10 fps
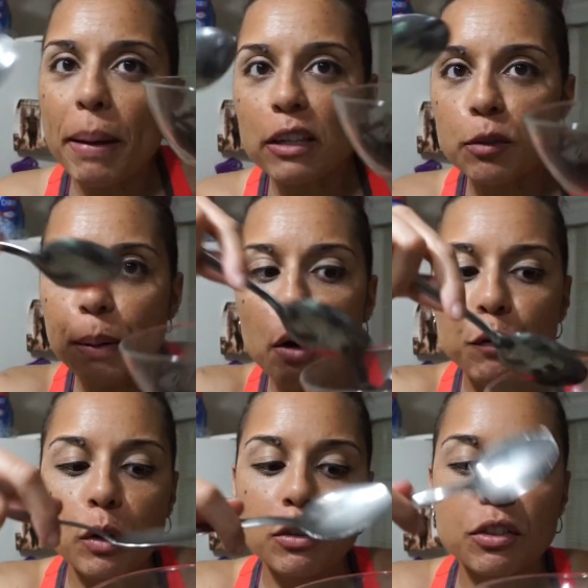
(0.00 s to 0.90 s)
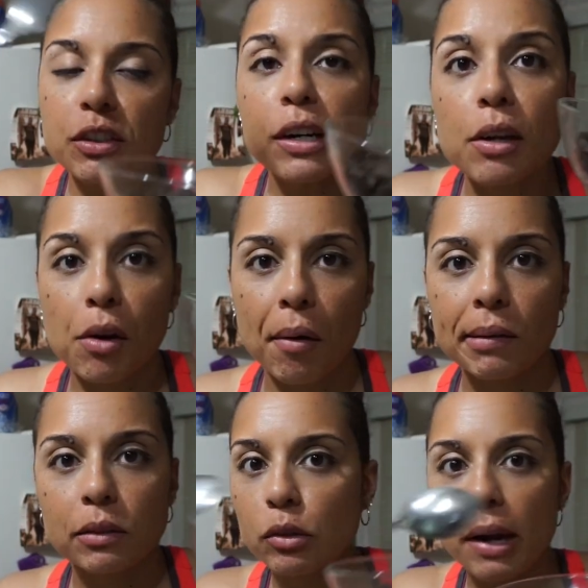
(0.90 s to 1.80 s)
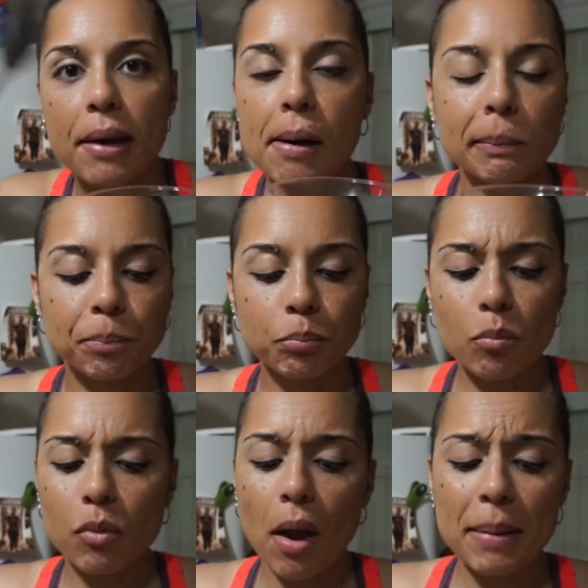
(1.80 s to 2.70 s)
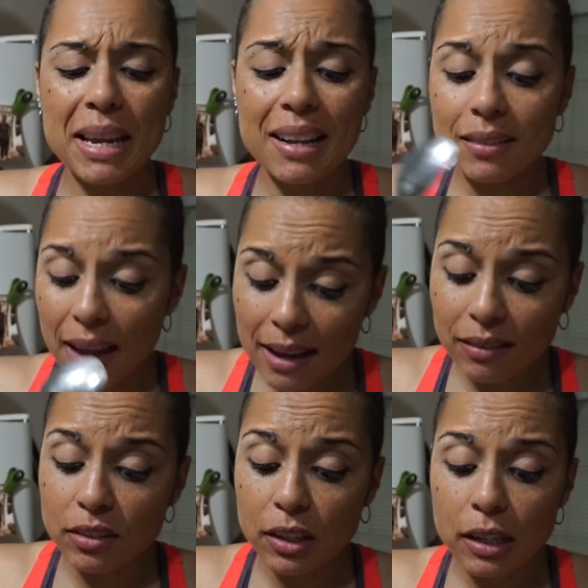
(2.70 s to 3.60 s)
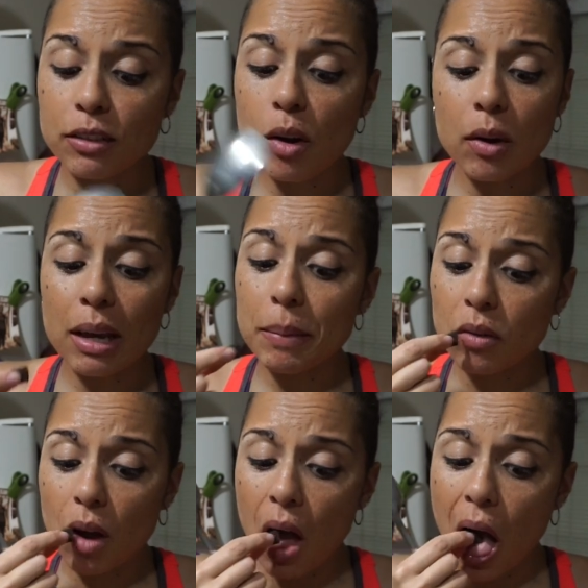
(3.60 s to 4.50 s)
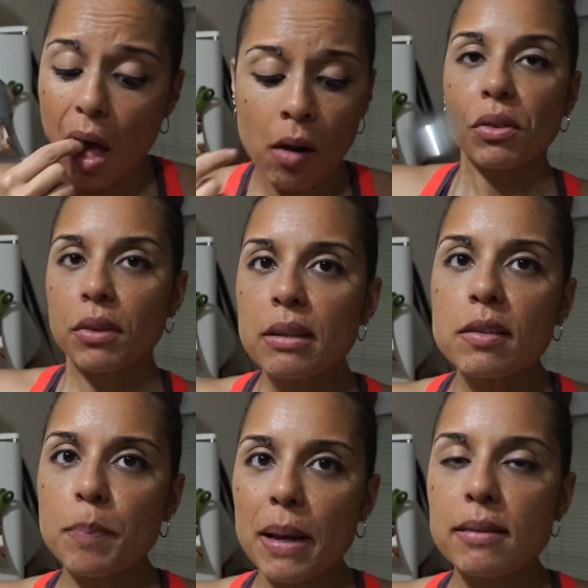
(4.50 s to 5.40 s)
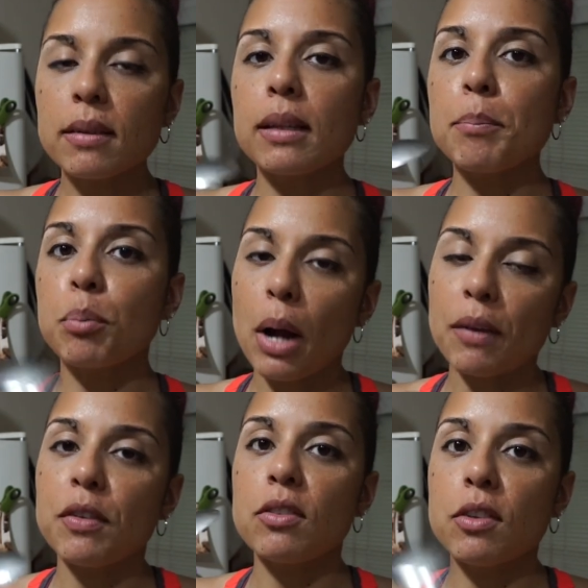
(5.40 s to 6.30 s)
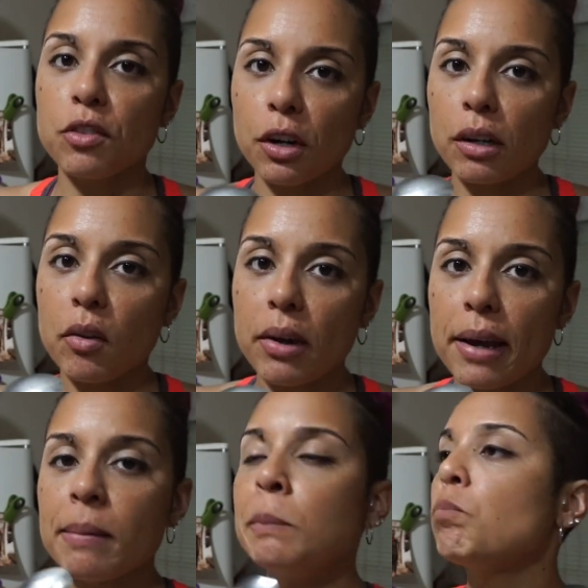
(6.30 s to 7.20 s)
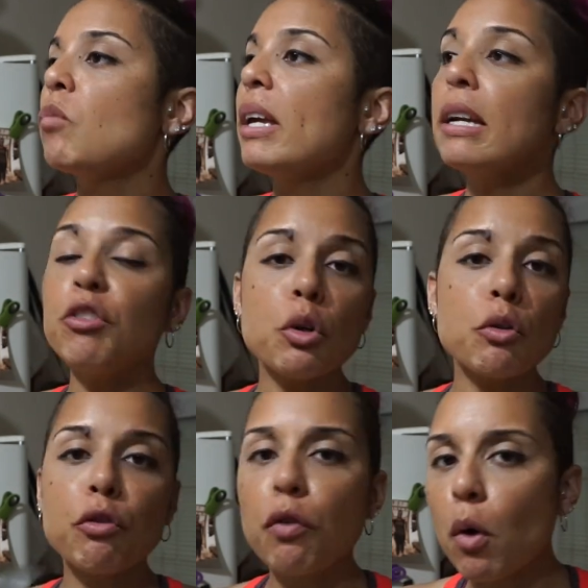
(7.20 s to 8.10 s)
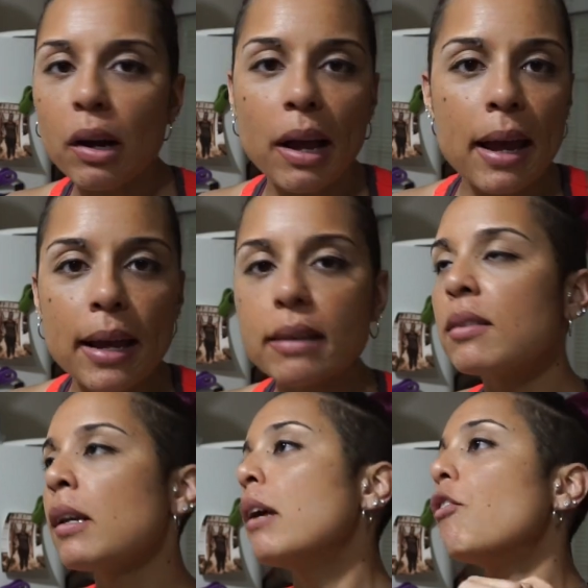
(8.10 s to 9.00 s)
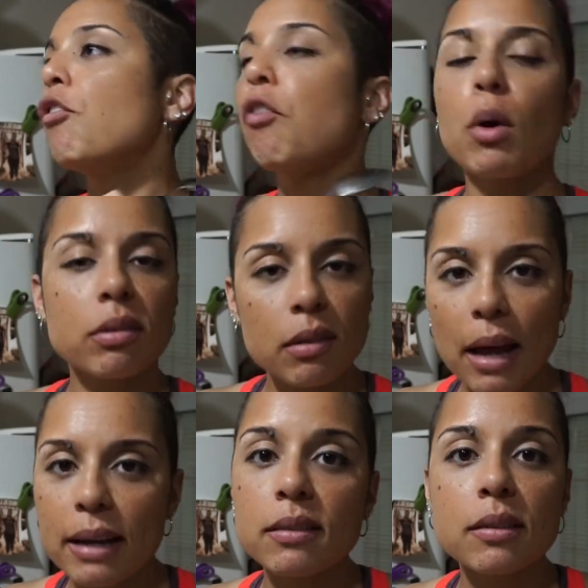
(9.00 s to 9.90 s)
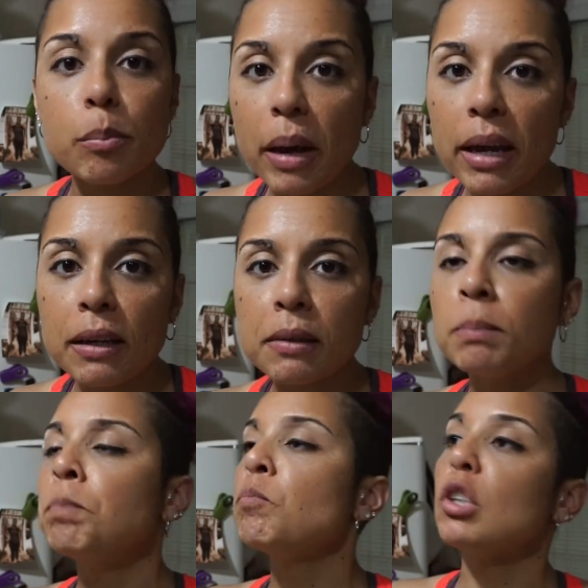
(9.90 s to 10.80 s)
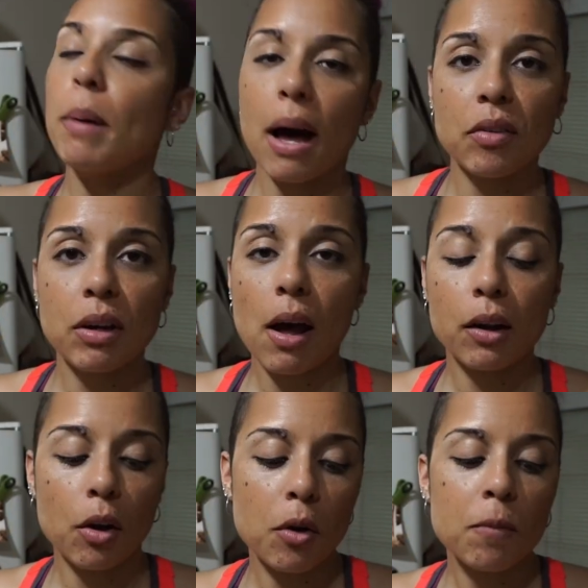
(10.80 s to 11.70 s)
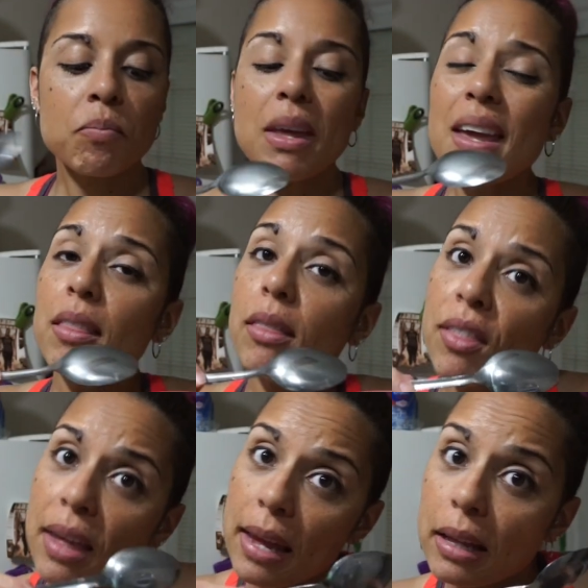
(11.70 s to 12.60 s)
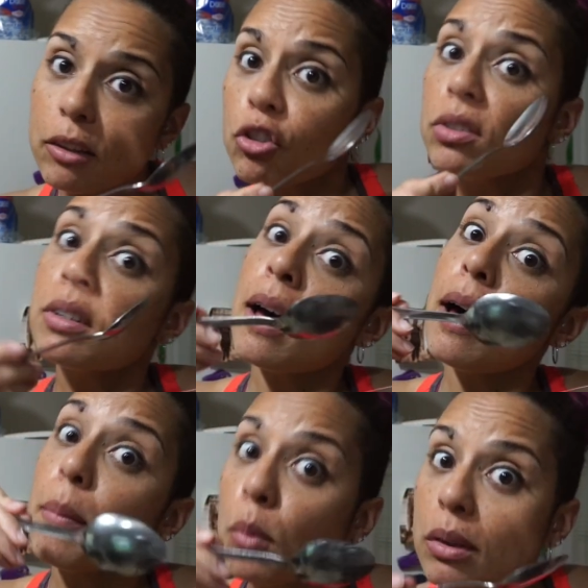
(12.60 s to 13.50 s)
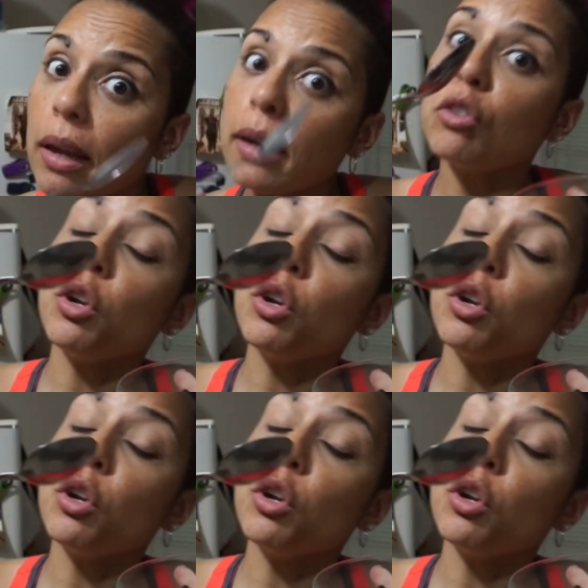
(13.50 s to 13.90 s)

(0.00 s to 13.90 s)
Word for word: big spoonfuls of cereal right here. I mean, it tastes good, don't get me wrong. This is basically breakfast dessert, okay? Eat you 4 eggs, 4 slices of bacon, some avocado, and then just come with like